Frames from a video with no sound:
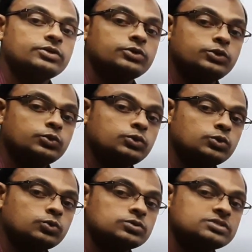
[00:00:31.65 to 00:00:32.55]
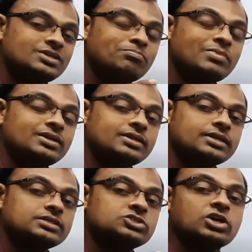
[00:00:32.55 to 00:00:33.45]
due to
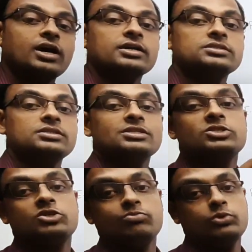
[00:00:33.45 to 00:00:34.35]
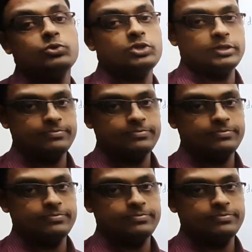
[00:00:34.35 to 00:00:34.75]
symmetric charge distribution.